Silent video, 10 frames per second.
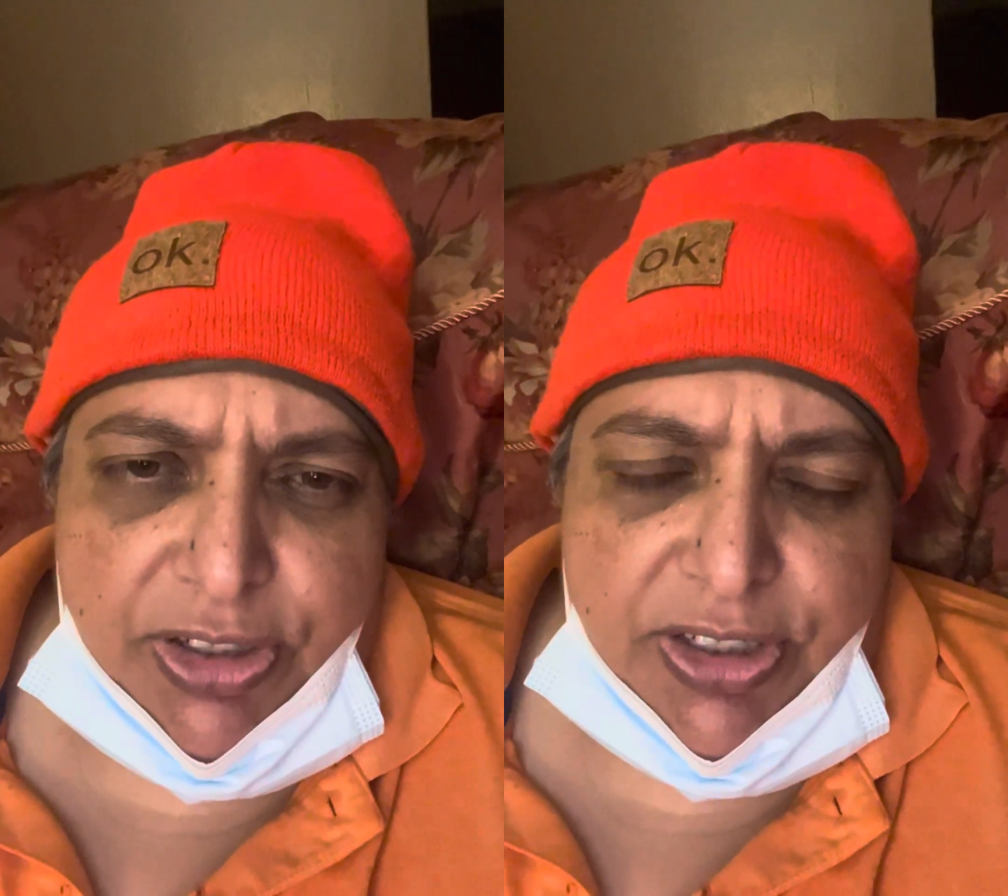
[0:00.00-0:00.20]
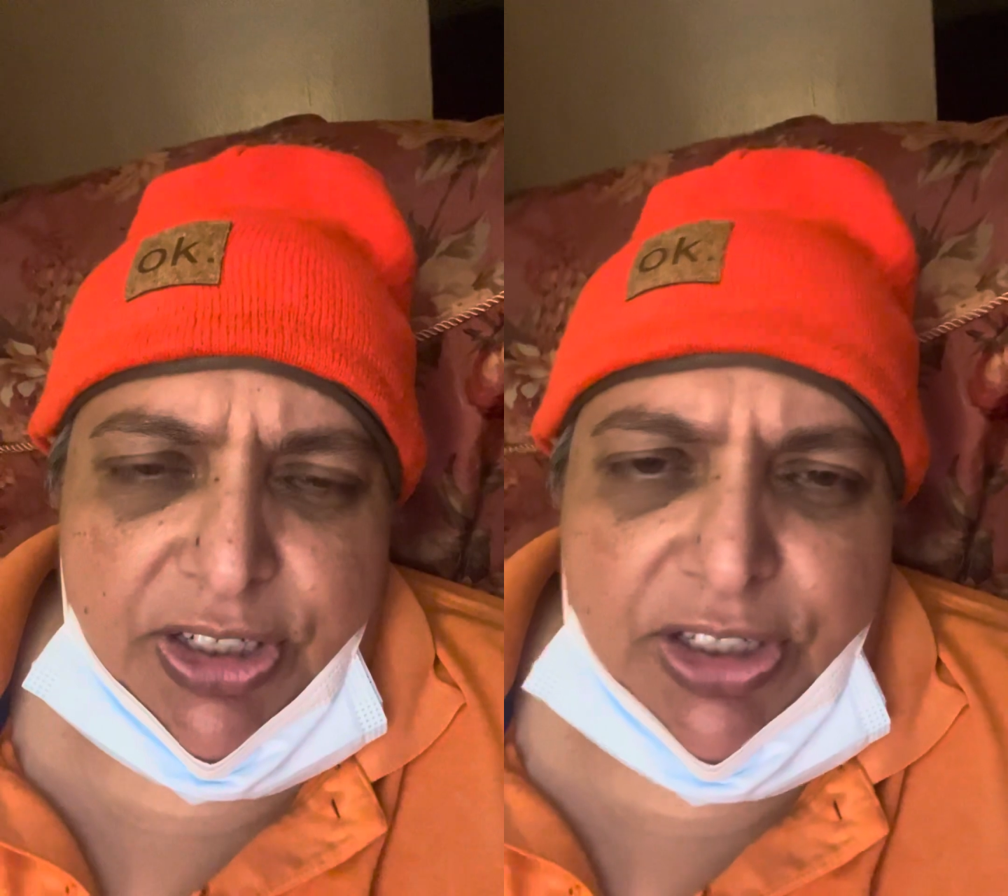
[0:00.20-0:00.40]

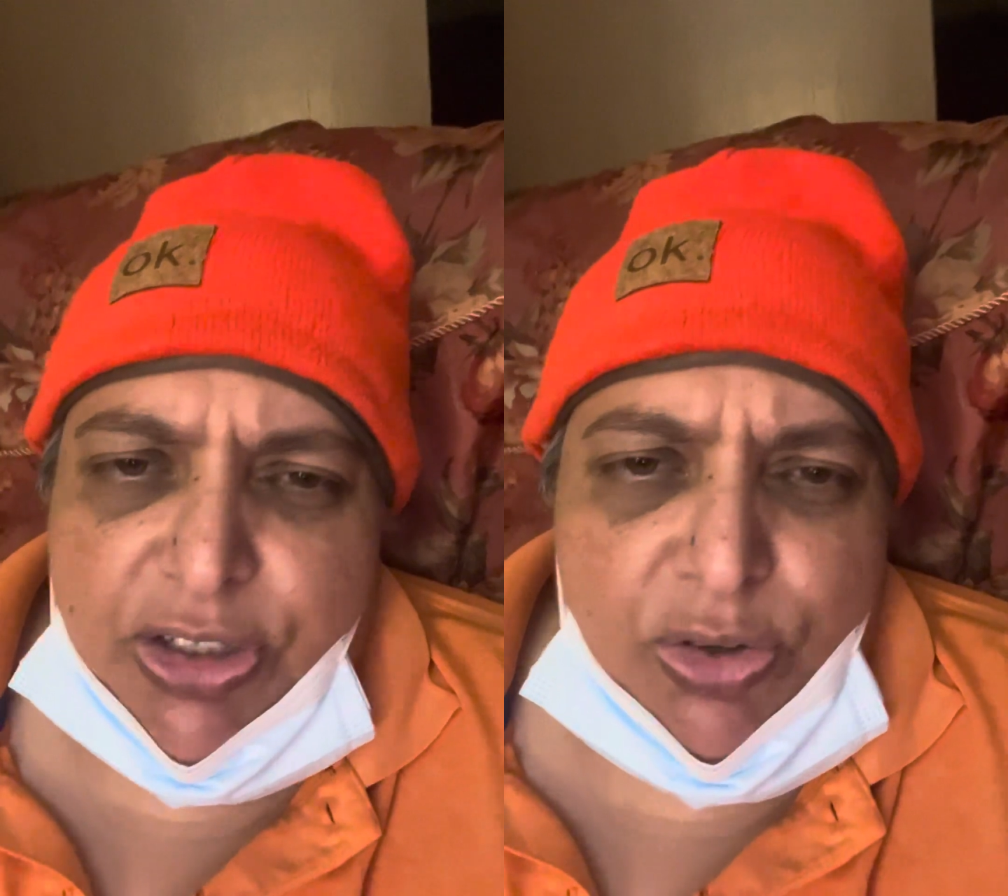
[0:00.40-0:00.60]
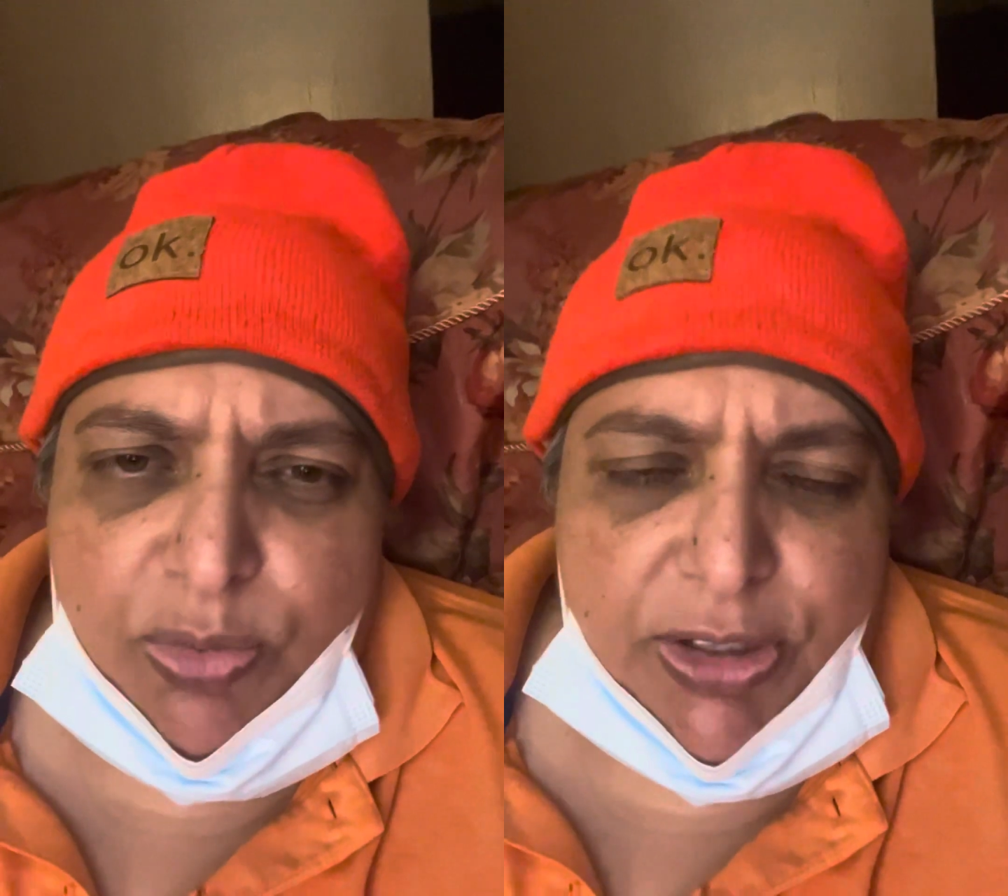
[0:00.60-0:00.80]
She
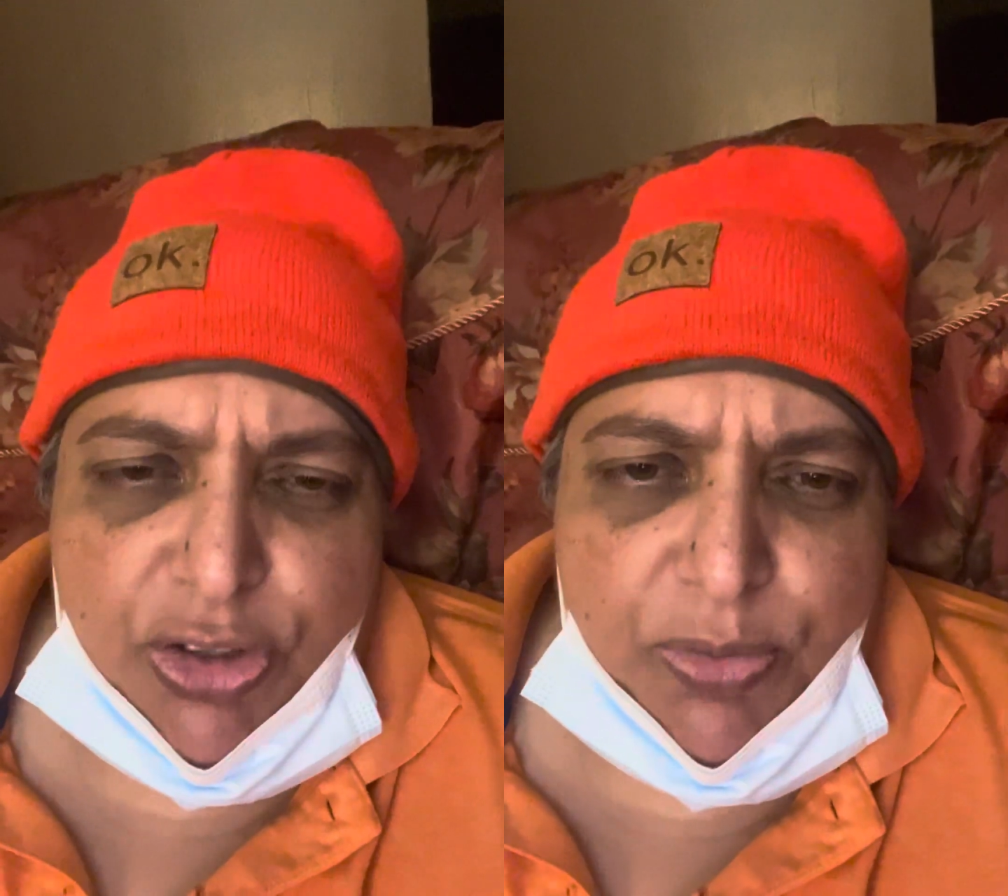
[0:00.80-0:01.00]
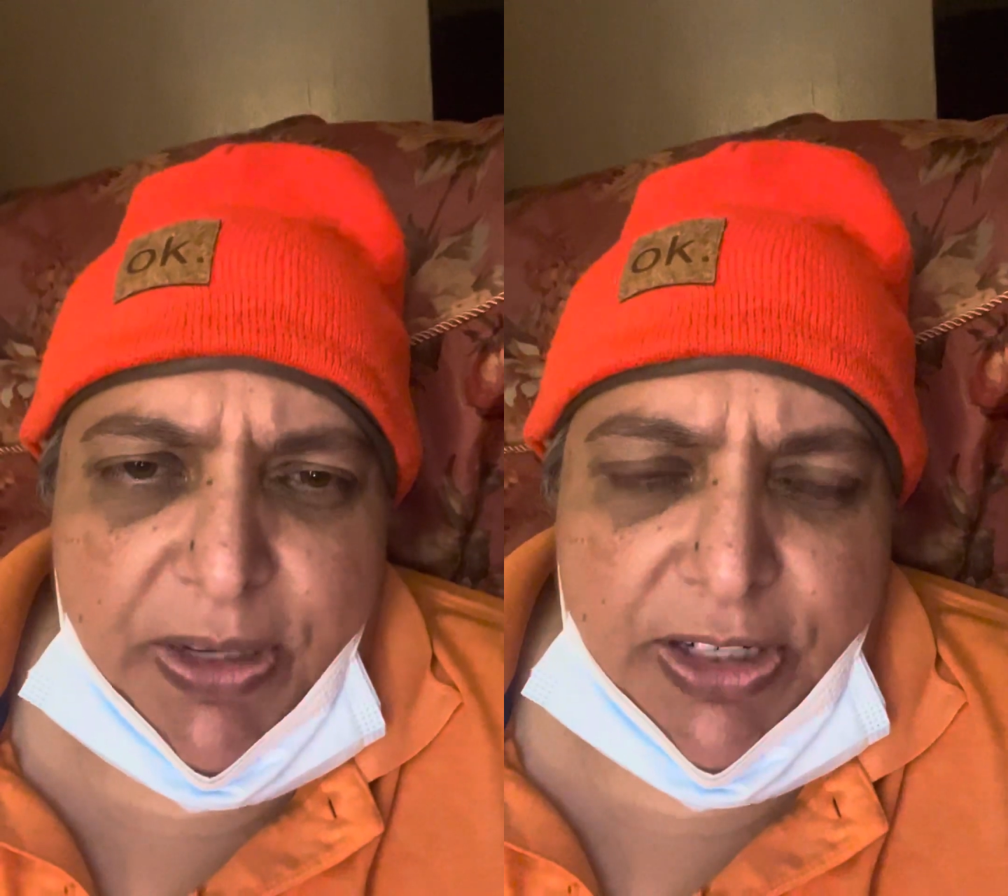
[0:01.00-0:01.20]
doesn't know what
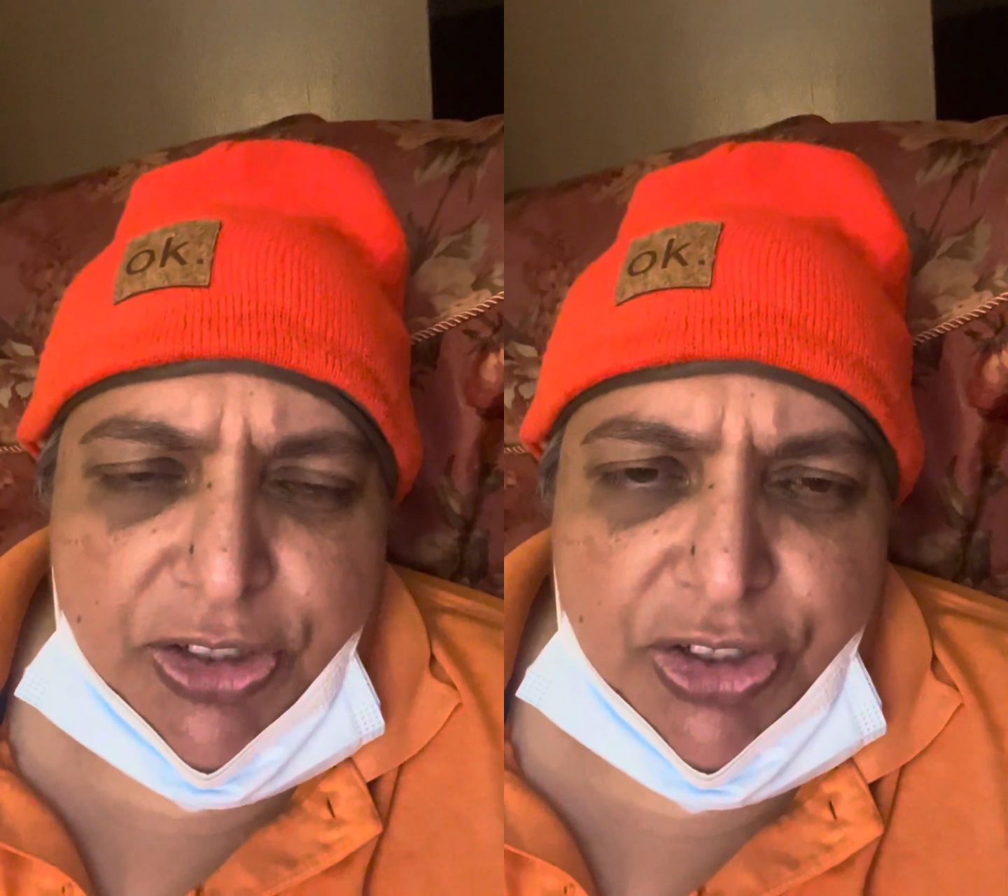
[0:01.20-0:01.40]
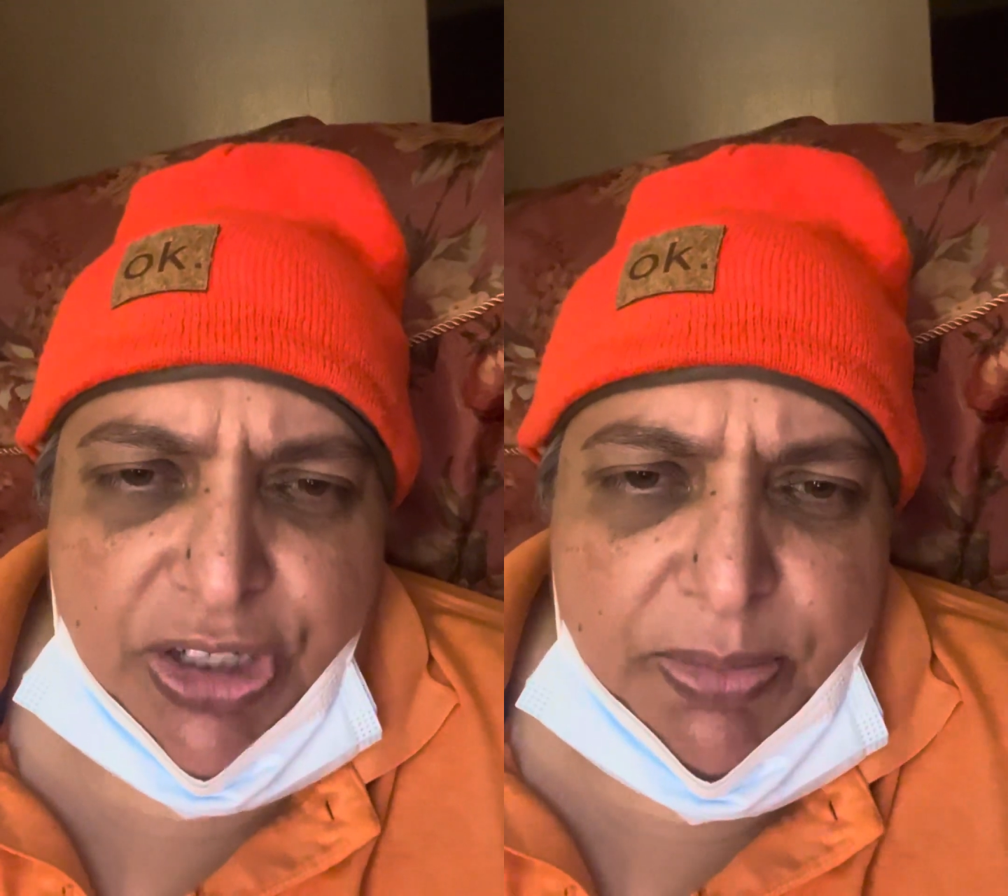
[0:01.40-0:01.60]
to do because she